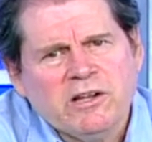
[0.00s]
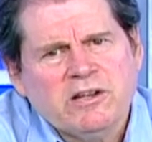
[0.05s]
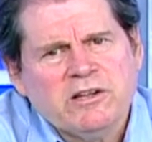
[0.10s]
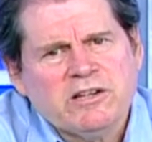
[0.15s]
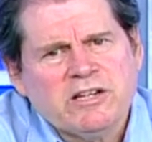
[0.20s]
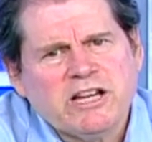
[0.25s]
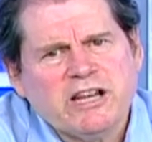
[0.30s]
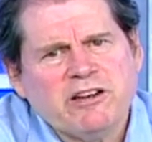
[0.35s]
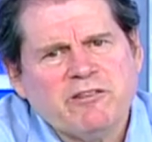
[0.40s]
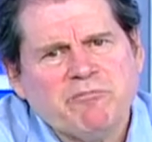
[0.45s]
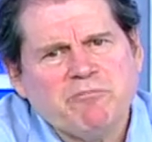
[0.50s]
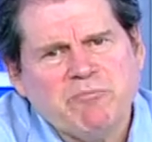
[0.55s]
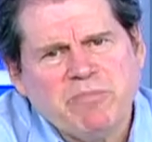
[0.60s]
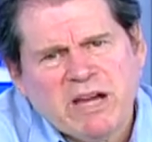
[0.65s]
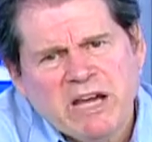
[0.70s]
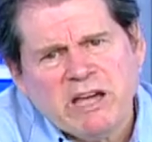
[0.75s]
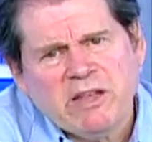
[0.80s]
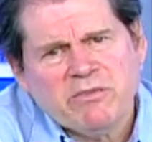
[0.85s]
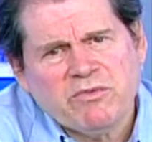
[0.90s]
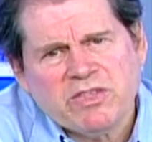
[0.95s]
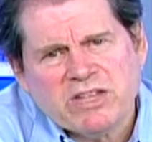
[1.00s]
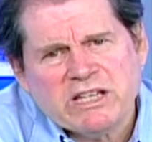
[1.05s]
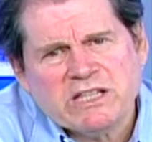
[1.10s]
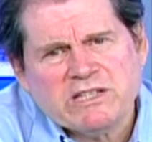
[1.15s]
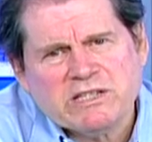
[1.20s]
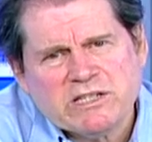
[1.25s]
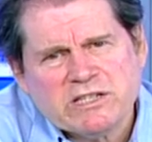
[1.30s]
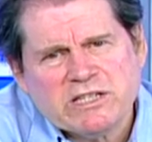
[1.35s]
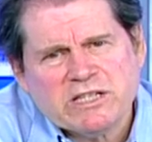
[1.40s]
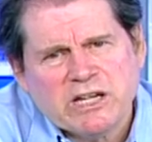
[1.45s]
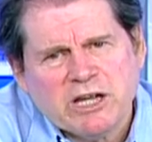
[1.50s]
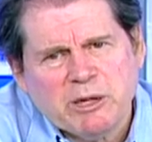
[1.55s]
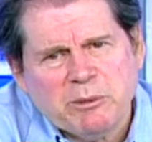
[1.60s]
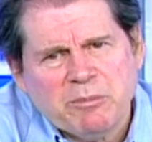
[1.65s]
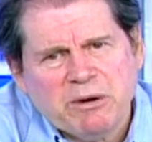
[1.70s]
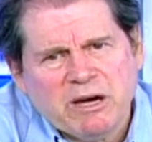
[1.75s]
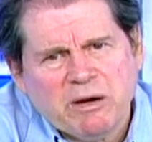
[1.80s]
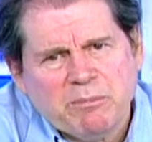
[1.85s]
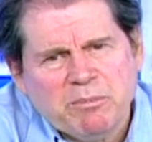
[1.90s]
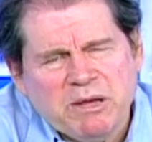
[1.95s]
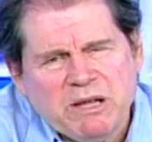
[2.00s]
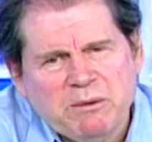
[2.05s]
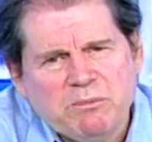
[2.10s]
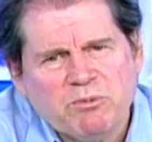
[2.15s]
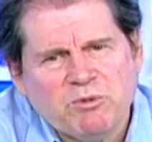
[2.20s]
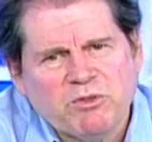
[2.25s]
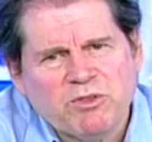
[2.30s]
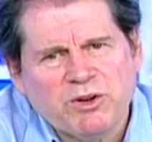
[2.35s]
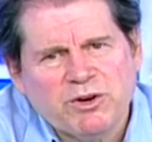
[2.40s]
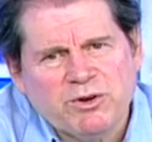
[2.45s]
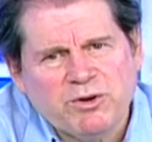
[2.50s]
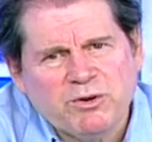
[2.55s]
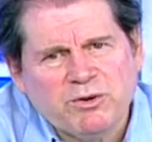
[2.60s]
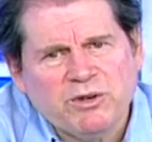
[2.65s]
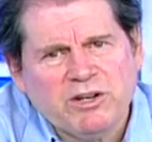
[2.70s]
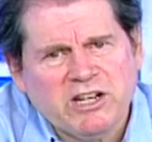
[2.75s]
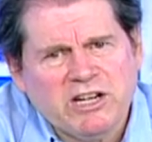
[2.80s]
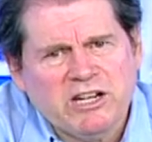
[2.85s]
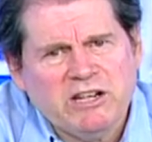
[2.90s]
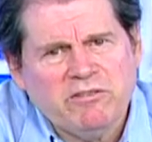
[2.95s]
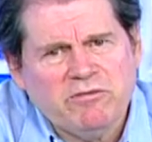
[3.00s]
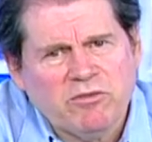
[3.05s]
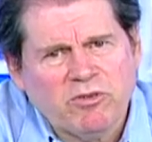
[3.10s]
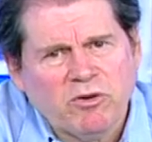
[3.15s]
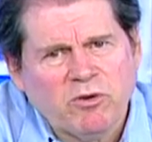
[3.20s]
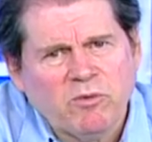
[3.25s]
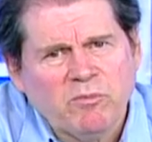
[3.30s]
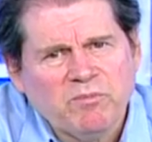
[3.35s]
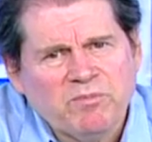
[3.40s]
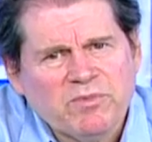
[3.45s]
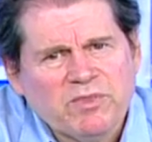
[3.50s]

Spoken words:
to have bad things to say about people that are doing evil,